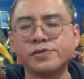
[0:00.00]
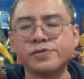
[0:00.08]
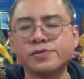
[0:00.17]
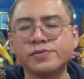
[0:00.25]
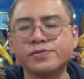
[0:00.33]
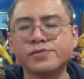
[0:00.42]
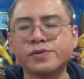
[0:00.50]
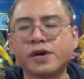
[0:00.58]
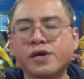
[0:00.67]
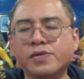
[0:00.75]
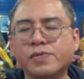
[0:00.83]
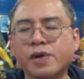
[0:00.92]
to
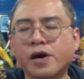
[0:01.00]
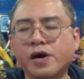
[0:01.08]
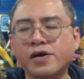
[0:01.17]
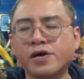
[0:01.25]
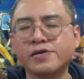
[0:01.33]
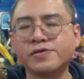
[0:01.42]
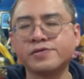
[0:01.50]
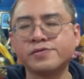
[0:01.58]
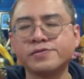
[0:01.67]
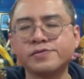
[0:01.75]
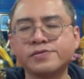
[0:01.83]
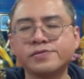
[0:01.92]
unwind,
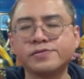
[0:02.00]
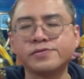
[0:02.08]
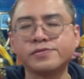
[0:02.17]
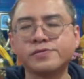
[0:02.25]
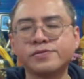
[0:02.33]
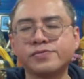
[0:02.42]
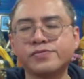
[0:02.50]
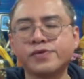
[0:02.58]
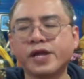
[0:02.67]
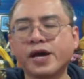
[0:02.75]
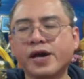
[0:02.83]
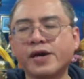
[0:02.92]
to
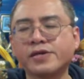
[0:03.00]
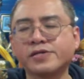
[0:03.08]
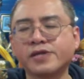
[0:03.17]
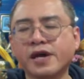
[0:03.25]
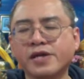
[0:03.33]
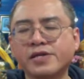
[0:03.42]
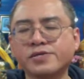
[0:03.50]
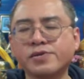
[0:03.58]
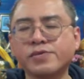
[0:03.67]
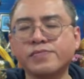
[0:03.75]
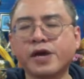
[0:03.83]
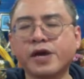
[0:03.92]
relax at its
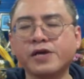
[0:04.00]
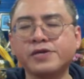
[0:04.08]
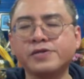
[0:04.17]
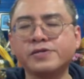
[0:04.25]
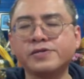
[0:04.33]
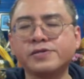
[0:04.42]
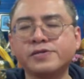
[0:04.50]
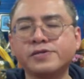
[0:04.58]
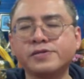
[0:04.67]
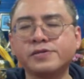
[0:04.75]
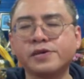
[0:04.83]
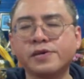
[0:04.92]
own
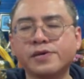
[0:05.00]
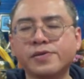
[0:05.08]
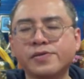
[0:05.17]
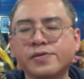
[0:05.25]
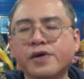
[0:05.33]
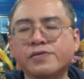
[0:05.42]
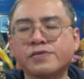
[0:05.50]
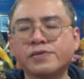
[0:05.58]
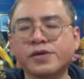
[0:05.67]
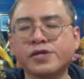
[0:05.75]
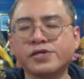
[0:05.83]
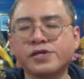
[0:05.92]
pace throughout the
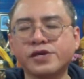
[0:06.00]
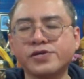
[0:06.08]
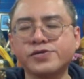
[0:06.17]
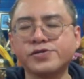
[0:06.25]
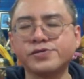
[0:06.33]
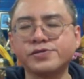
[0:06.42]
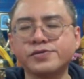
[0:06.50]
meditation.